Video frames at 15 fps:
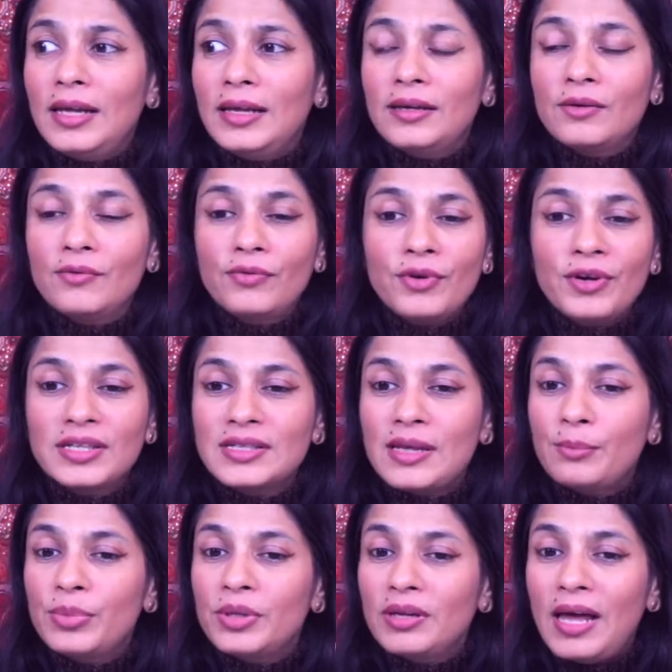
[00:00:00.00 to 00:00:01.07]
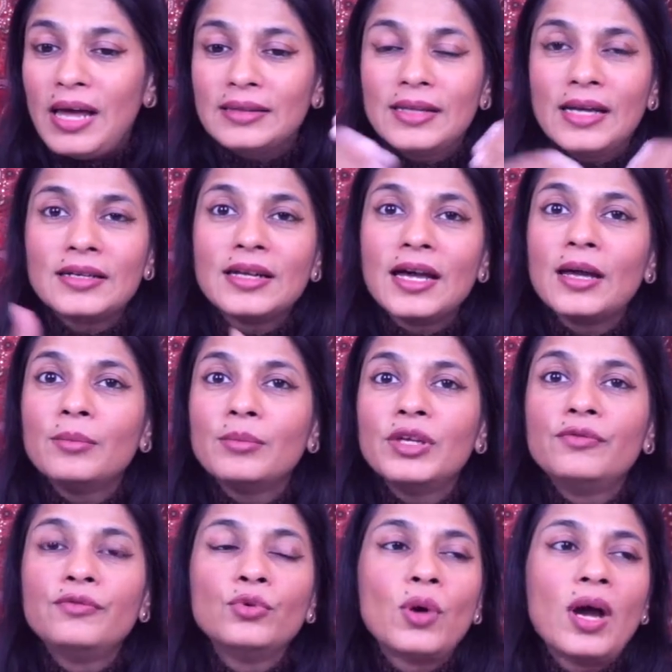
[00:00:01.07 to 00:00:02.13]
like for example at that time
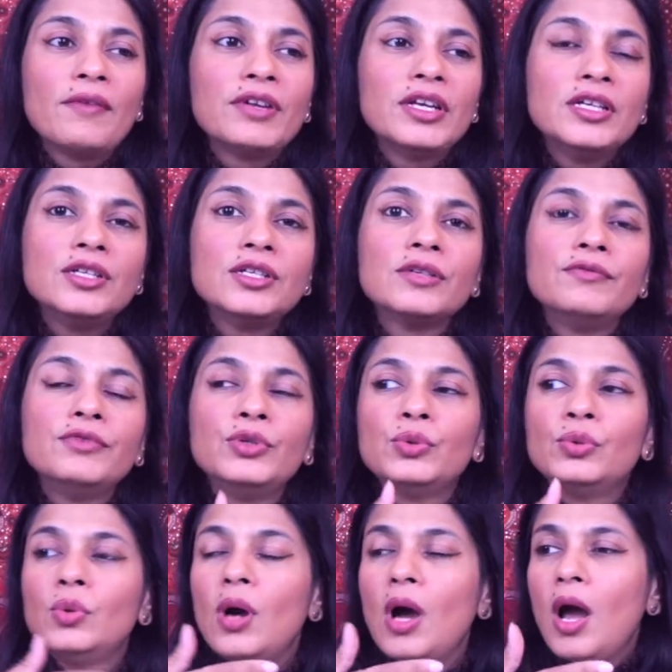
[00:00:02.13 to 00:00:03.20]
if you have an interview